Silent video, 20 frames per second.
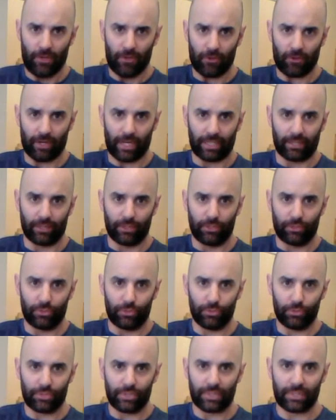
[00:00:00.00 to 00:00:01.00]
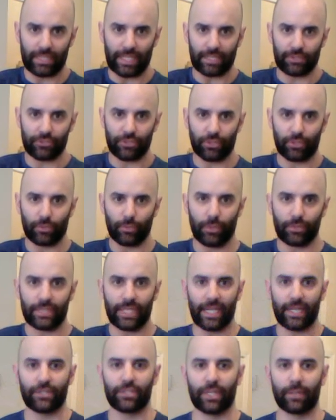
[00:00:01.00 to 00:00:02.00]
or I lose this external
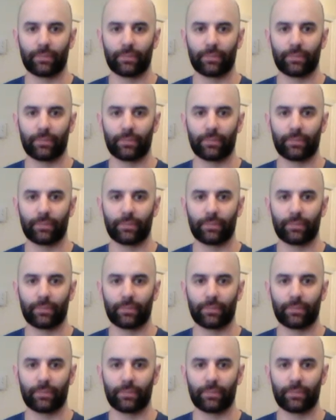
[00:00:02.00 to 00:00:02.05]
rotation,